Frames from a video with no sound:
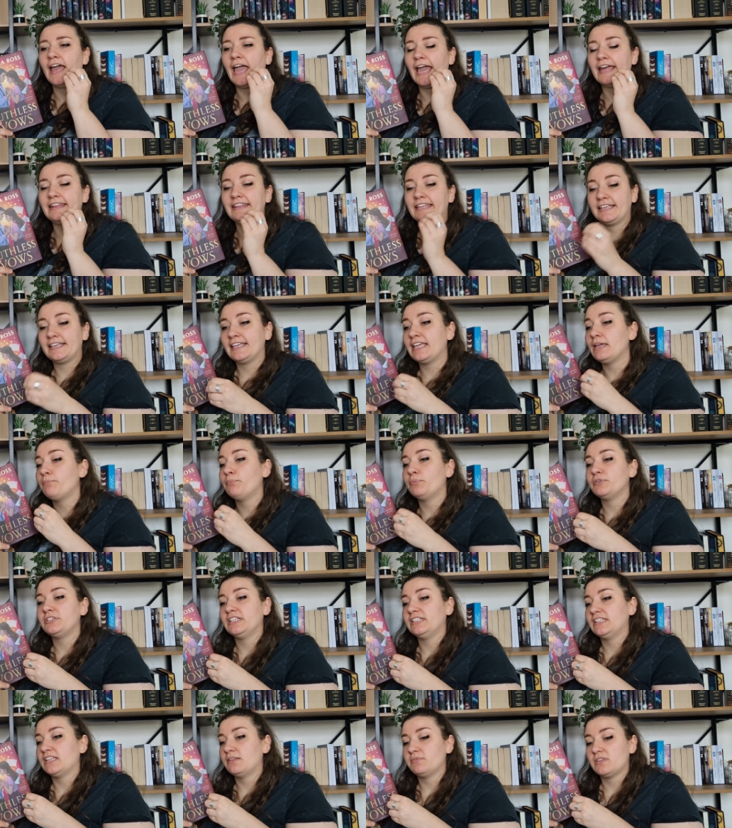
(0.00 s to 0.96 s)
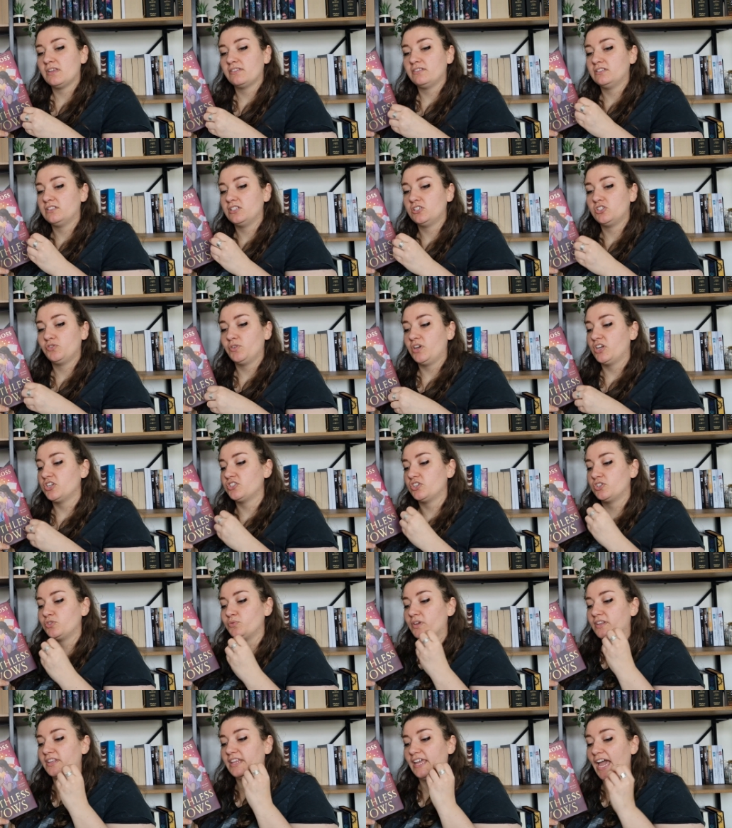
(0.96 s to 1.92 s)
and they keep putting themselves in
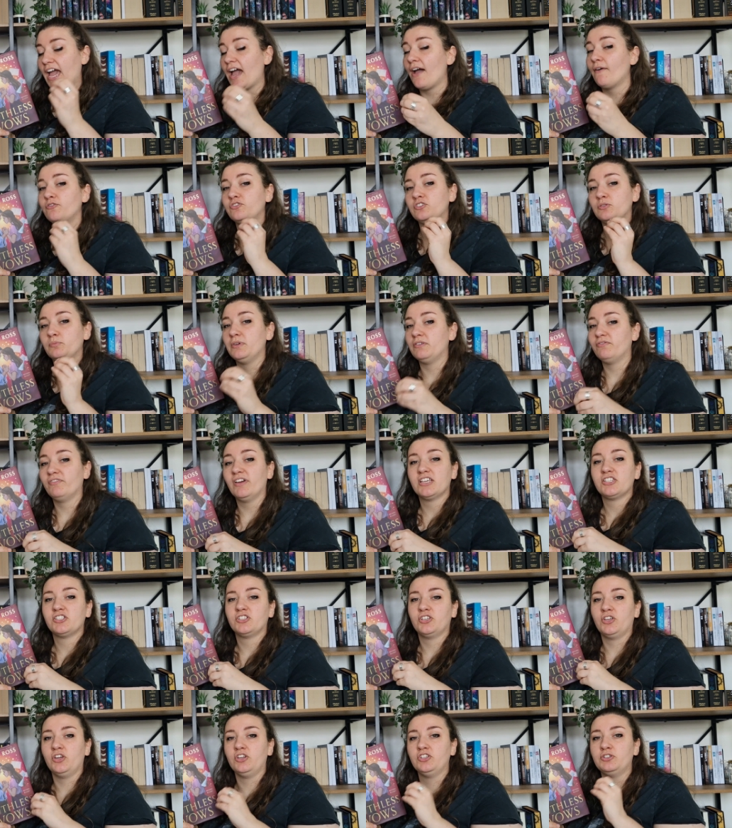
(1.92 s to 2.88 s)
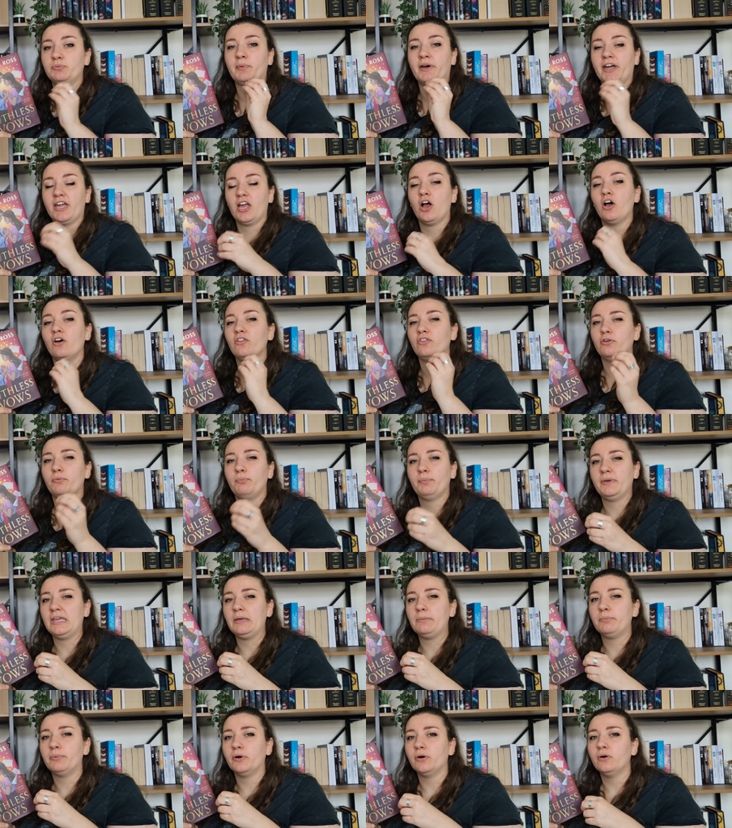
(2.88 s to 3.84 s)
situations where they have to be rescued by other
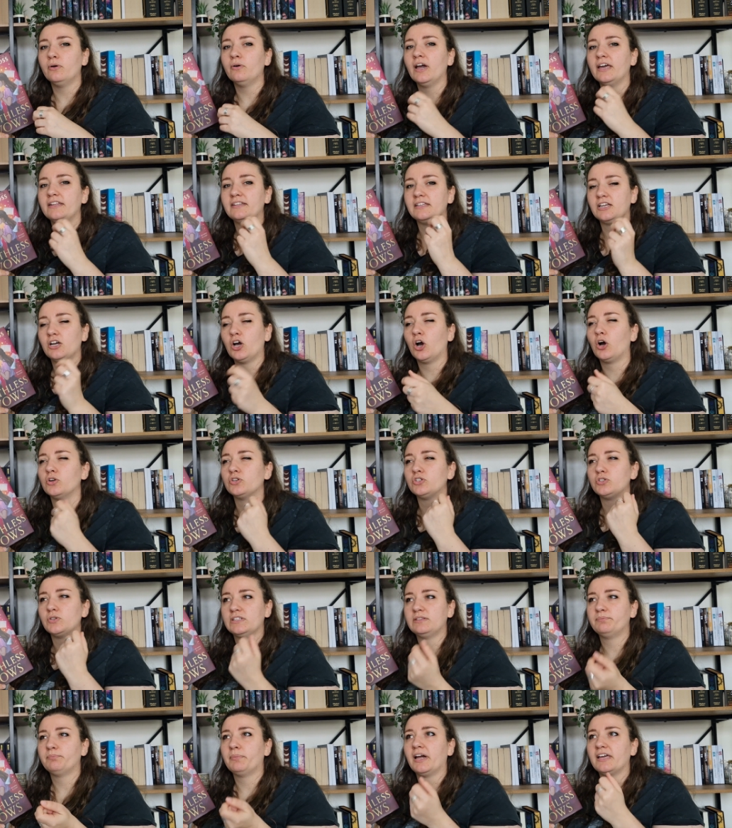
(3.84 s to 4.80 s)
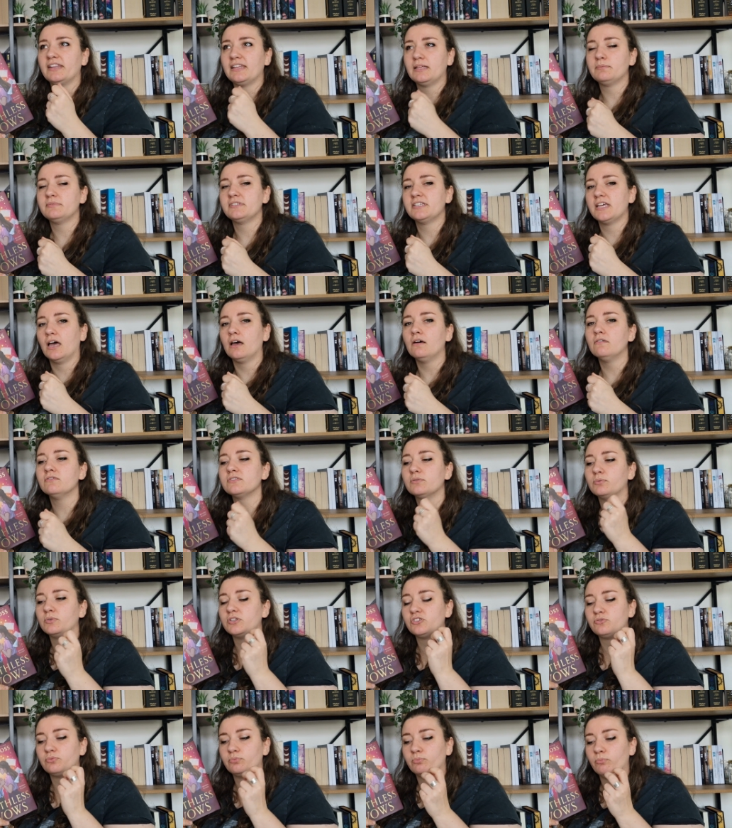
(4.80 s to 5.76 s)
people and they can't do it by themselves
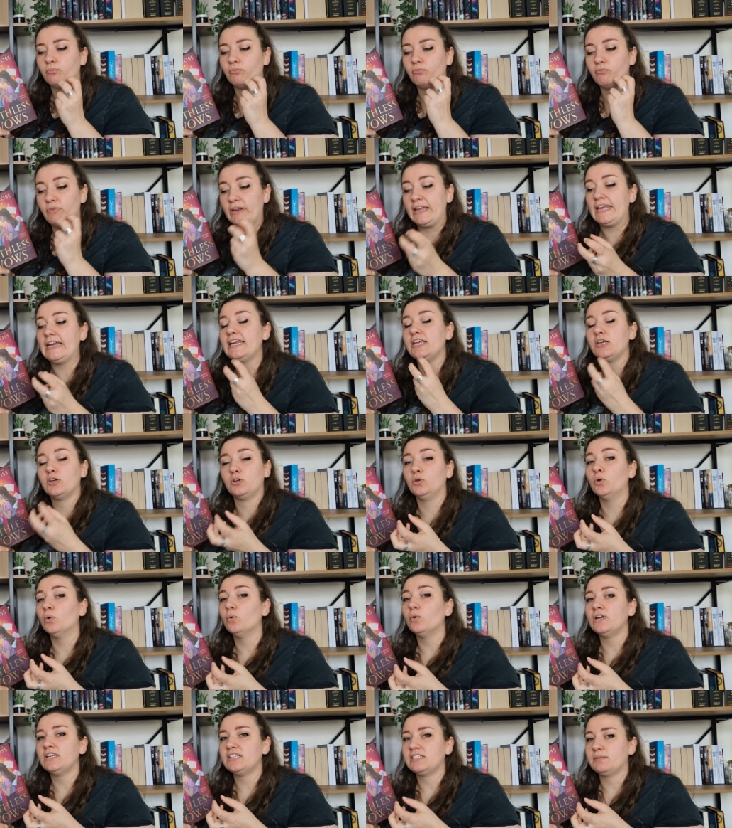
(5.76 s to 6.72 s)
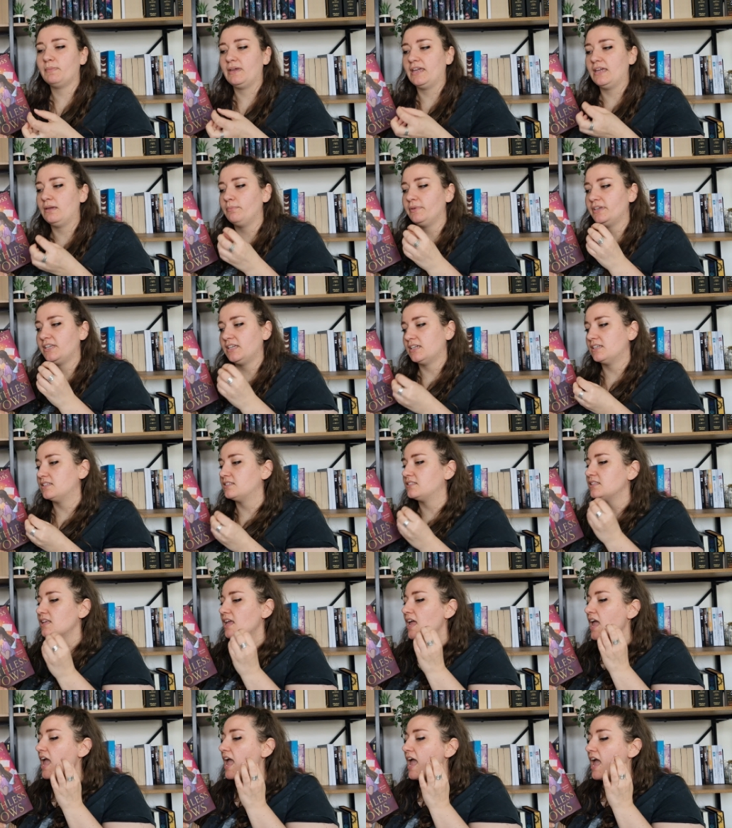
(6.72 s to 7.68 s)
which really annoyed me because
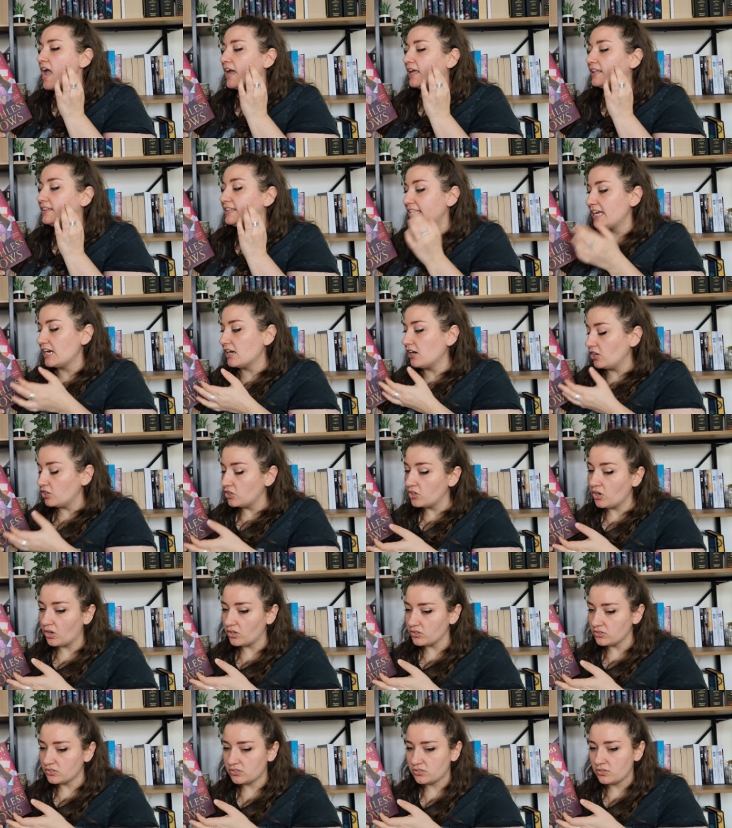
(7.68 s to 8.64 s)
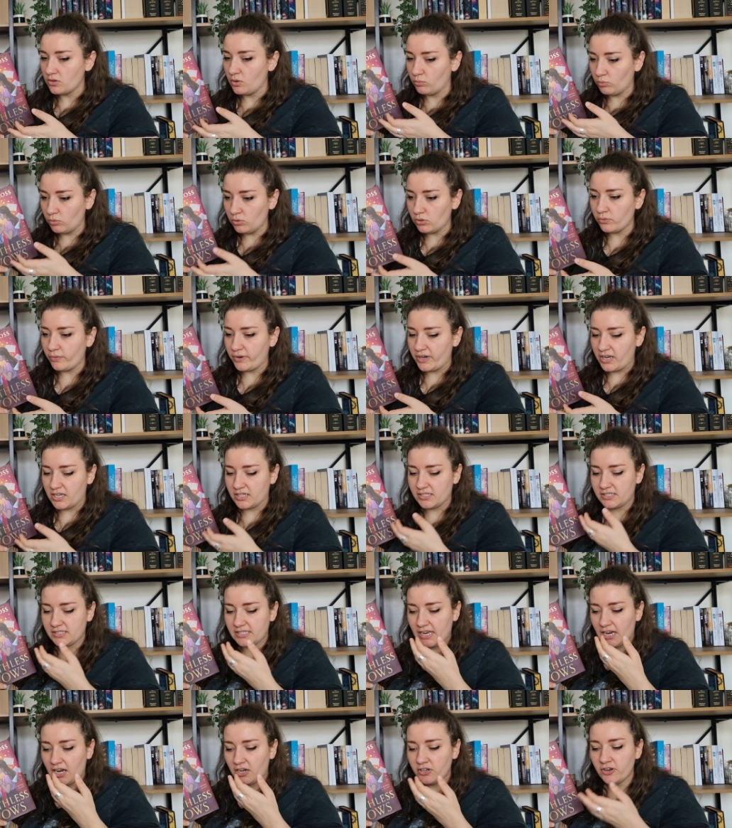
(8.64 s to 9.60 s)
they are not warriors.
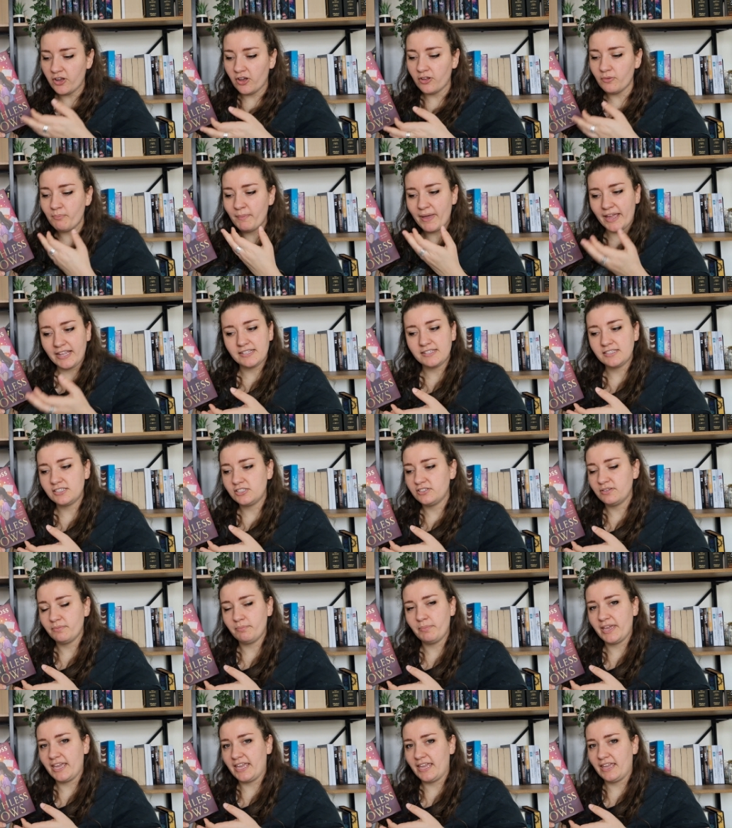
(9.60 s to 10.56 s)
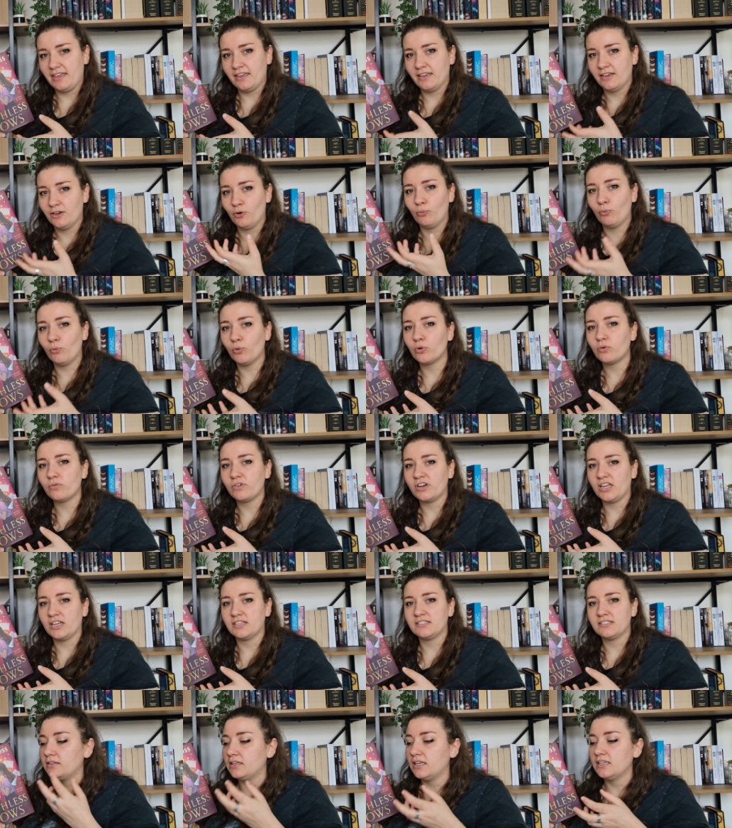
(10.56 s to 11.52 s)
They are not meant to be
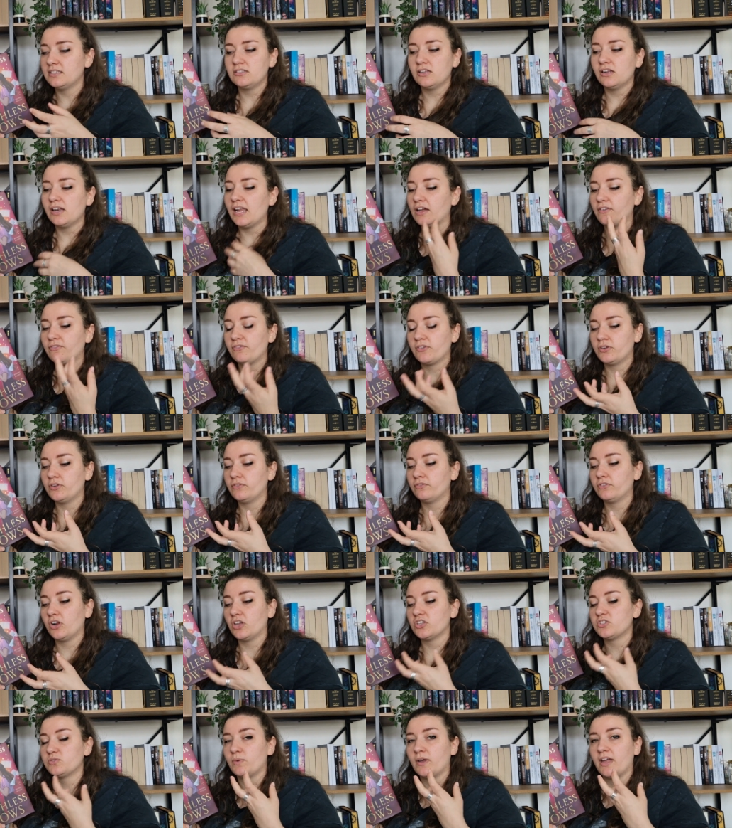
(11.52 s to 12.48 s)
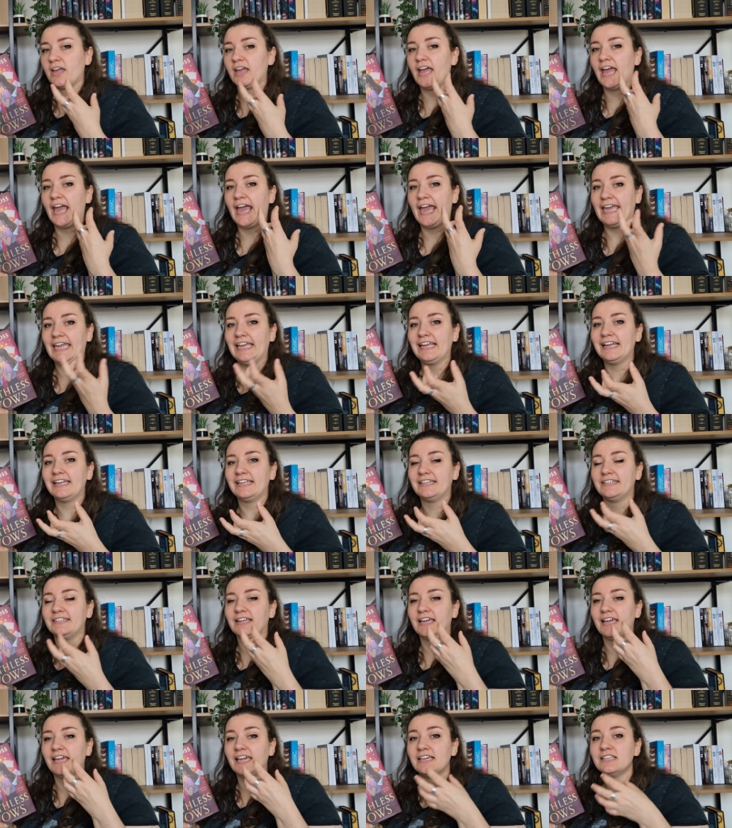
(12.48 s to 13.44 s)
warriors. It's not like Throne of Glass where
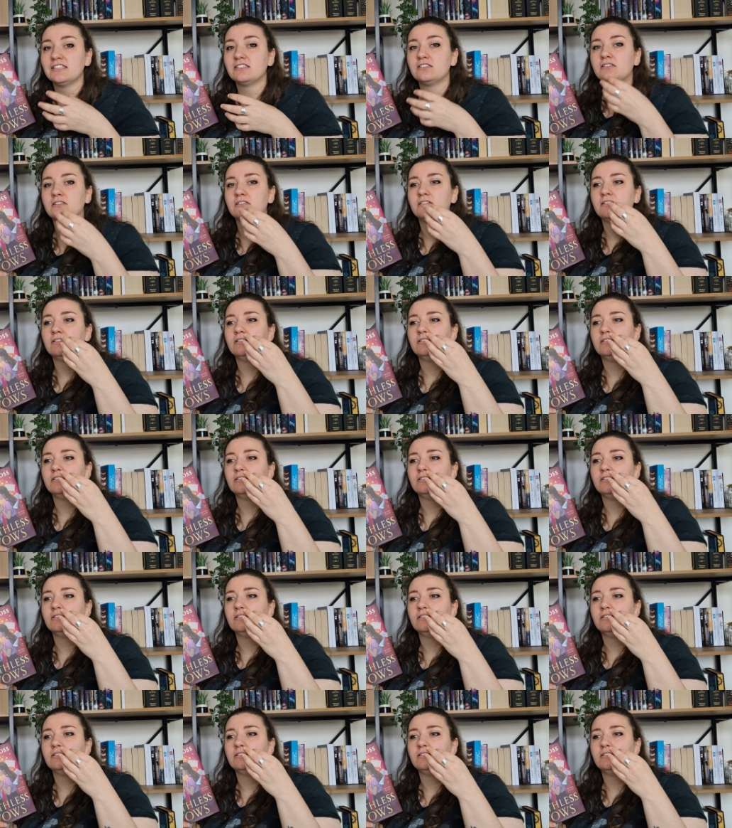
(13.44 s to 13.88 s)
Aelin is